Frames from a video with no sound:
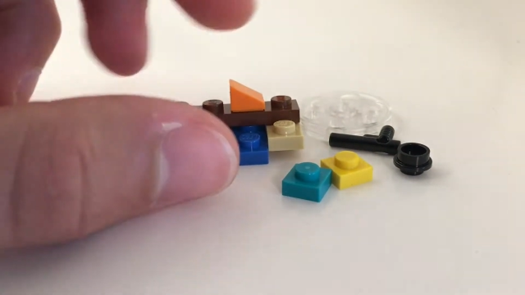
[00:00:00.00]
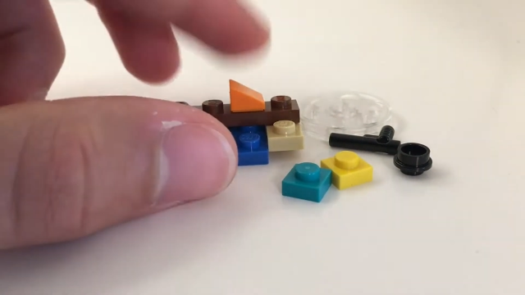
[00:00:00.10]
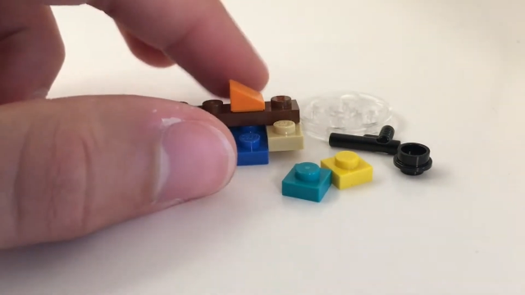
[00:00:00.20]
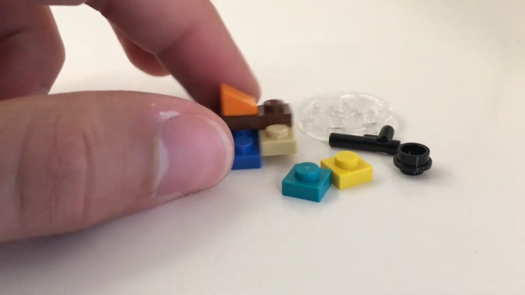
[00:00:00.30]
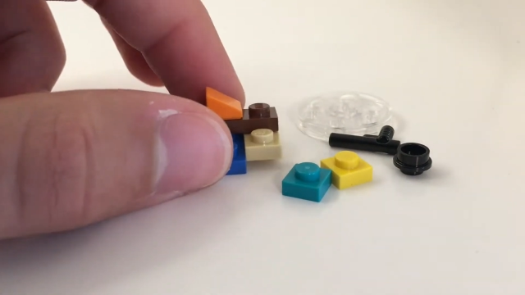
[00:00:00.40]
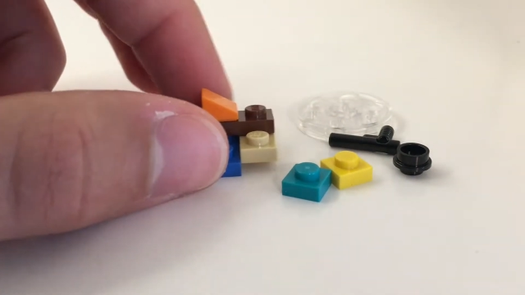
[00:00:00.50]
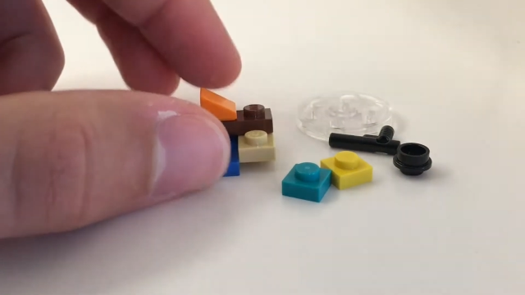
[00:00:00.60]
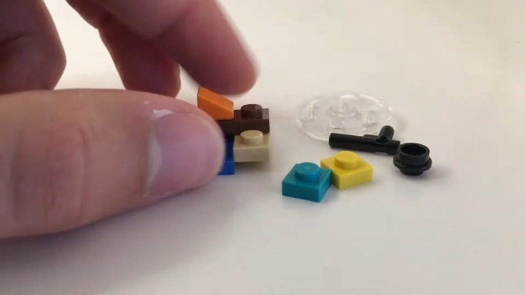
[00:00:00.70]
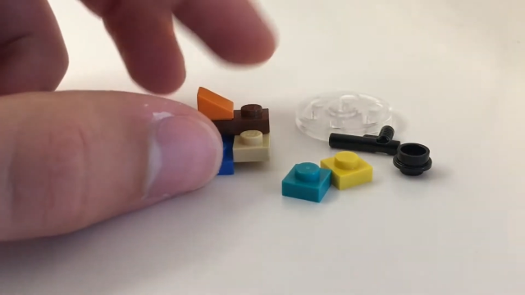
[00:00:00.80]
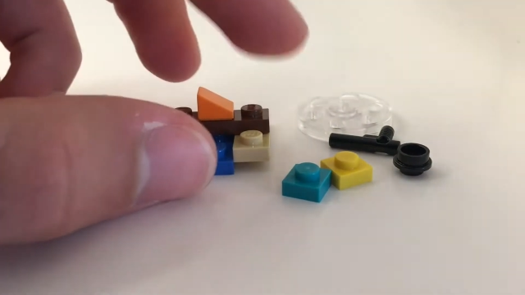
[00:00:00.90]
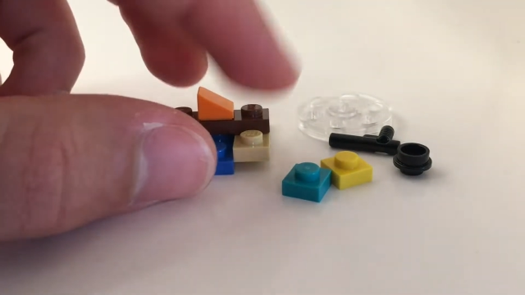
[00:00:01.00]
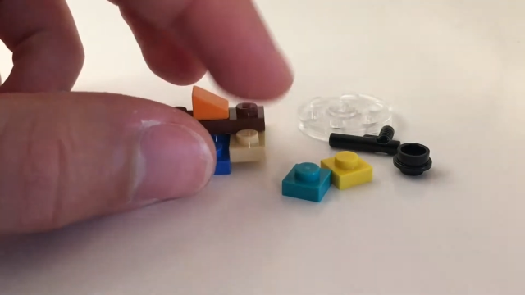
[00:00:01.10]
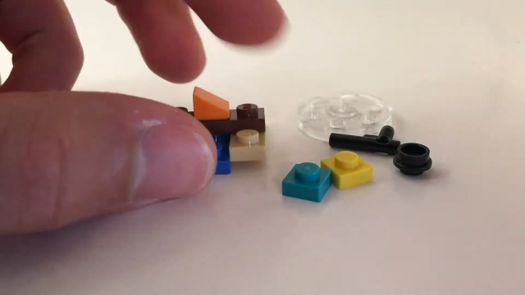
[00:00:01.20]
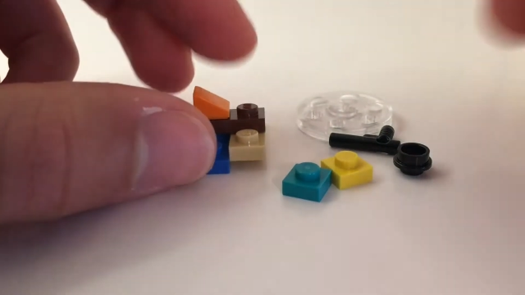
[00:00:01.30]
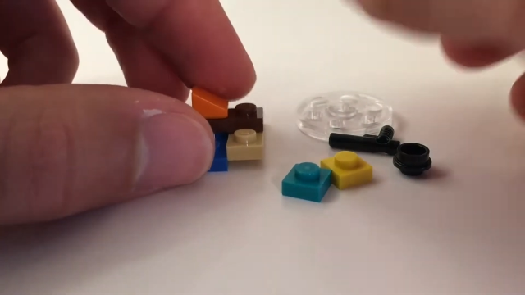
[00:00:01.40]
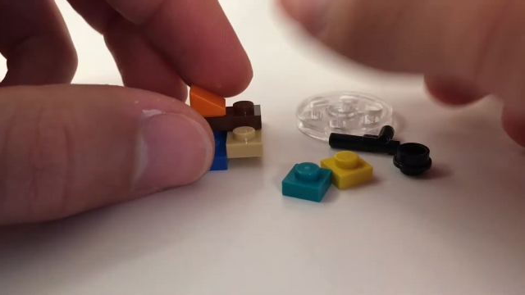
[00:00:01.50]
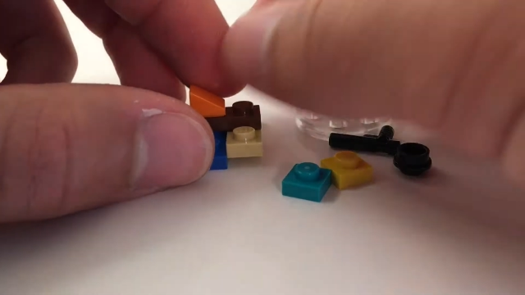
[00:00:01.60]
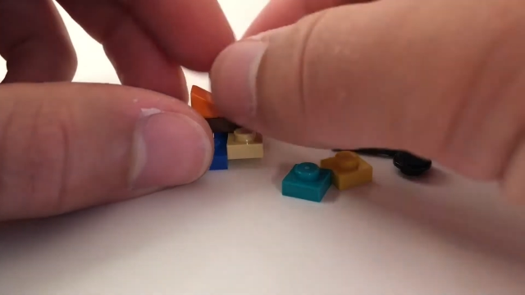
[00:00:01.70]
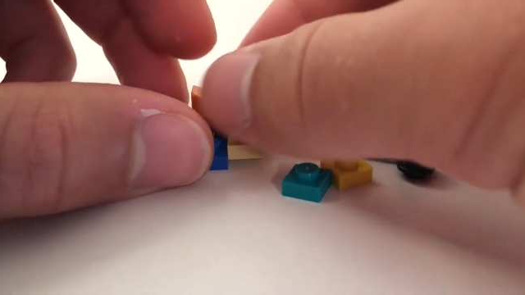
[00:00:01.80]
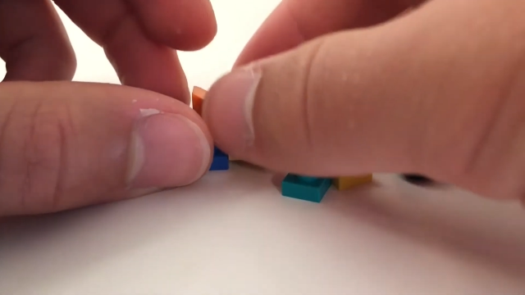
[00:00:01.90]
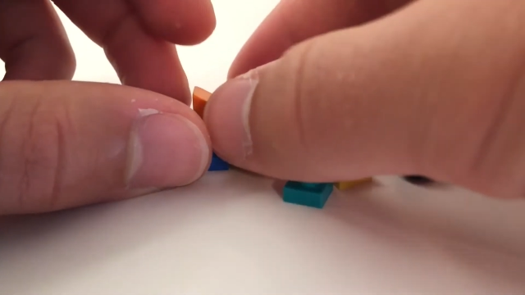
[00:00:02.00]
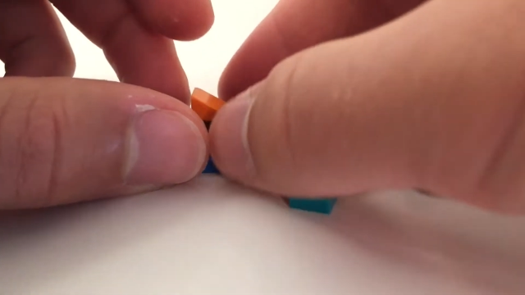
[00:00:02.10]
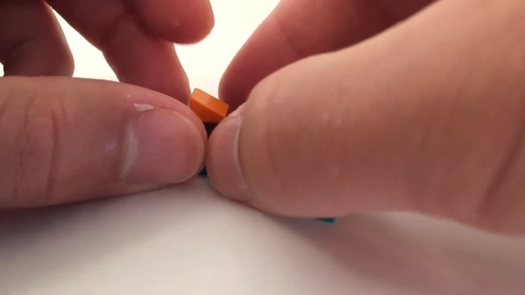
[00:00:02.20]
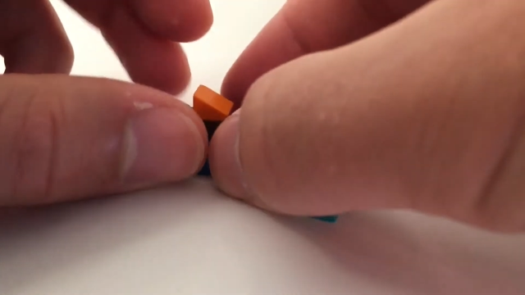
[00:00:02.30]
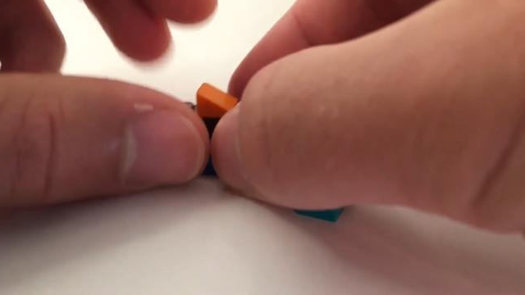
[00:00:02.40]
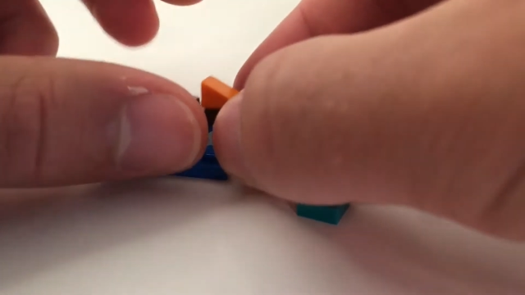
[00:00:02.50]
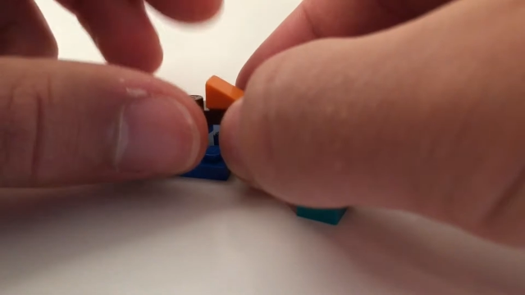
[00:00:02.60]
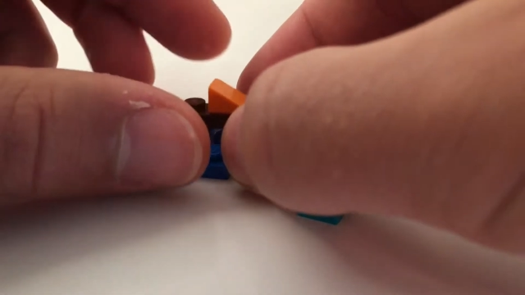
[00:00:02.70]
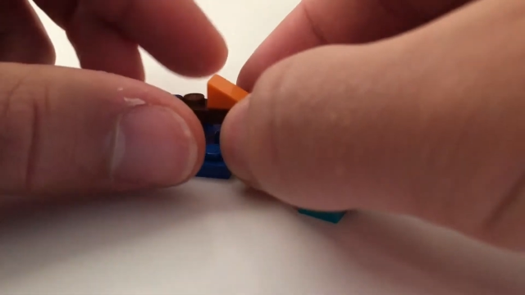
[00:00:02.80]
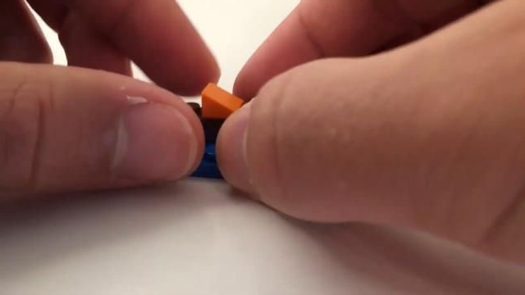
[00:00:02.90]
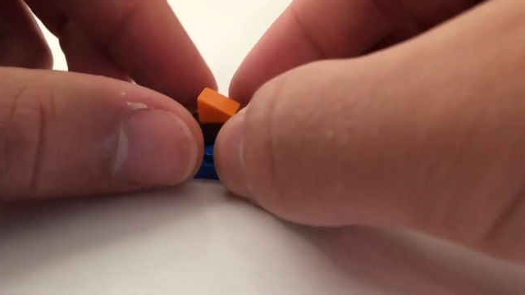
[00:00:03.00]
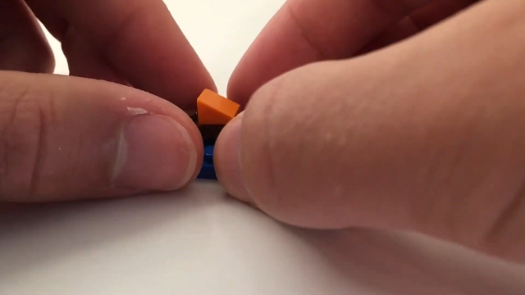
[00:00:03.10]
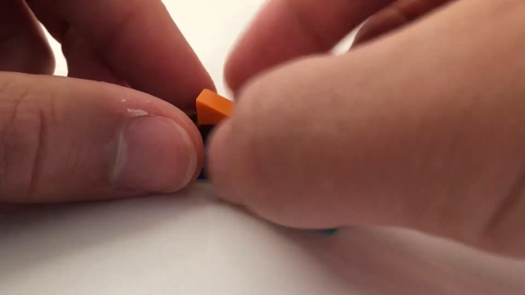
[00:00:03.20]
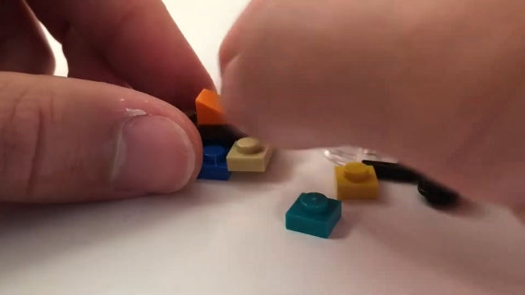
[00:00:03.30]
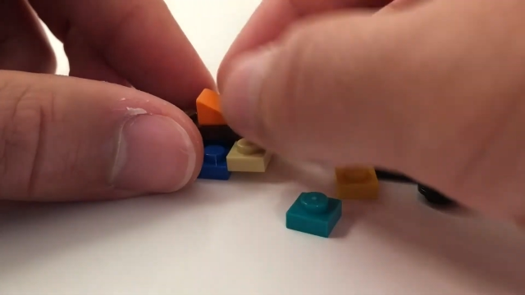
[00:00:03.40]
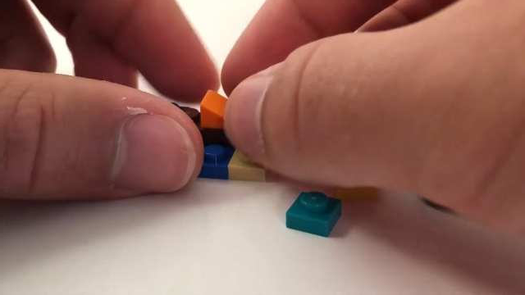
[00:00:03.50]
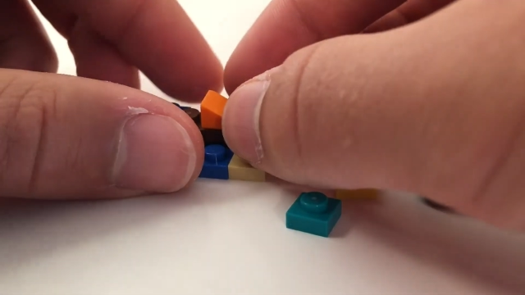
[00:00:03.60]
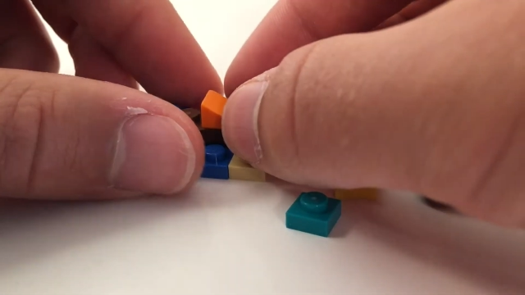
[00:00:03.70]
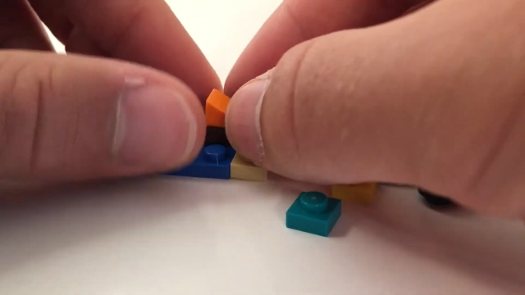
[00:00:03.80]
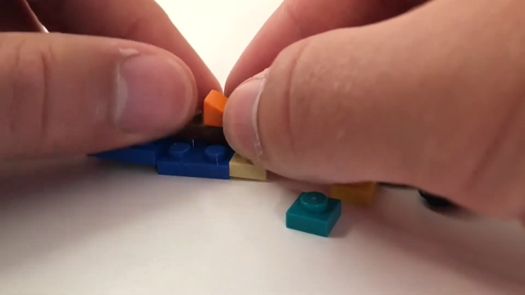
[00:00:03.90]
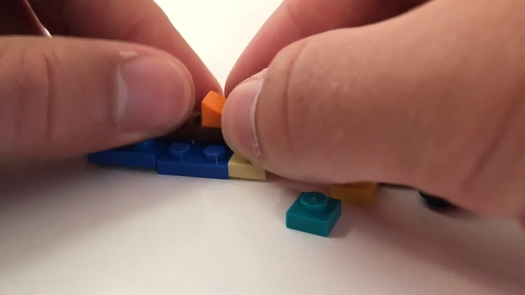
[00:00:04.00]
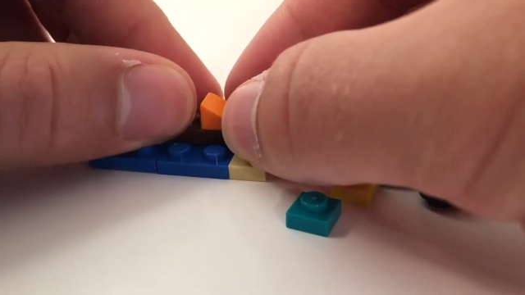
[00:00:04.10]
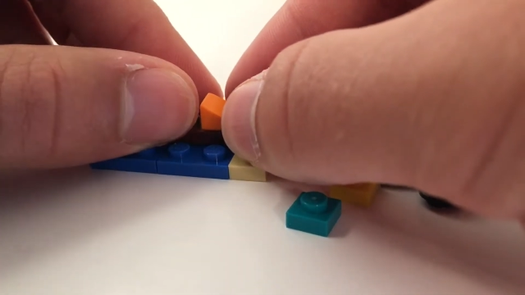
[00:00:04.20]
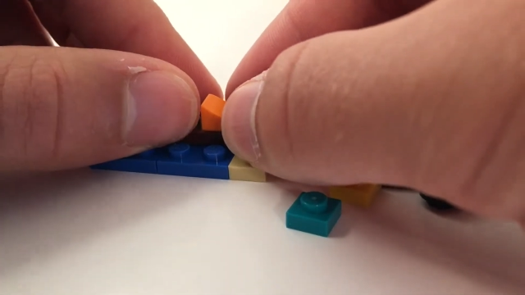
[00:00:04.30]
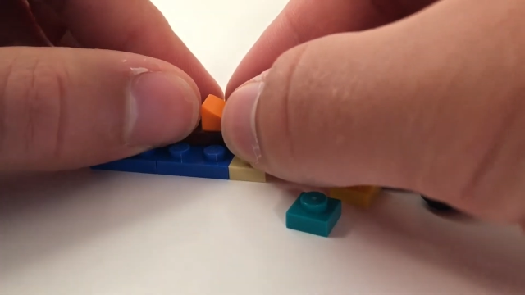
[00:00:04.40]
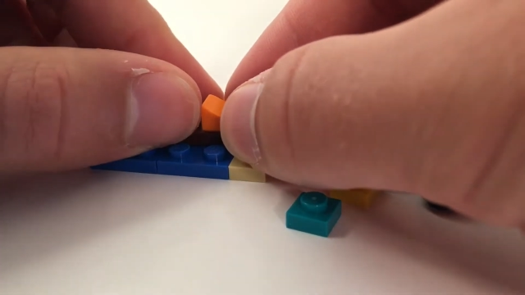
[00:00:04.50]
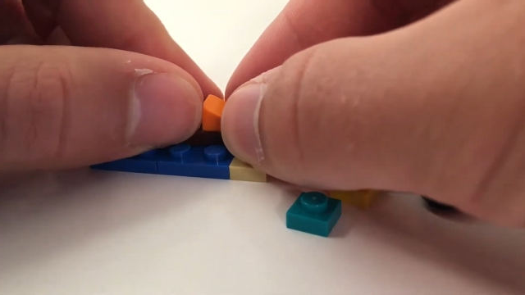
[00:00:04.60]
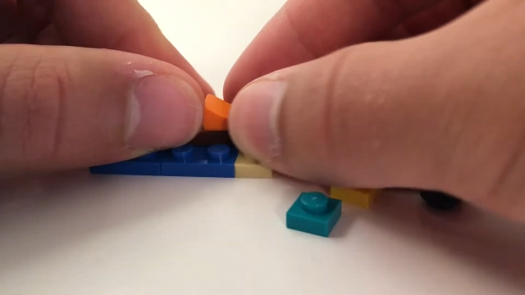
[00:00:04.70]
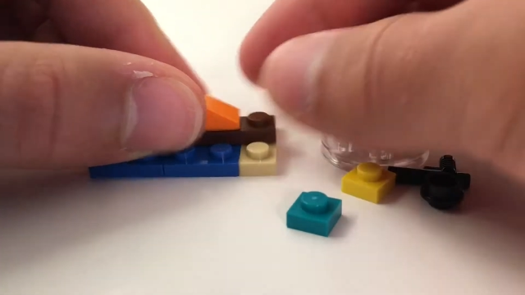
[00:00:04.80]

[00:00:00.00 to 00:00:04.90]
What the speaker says: No face is visible, so there are no lips to read.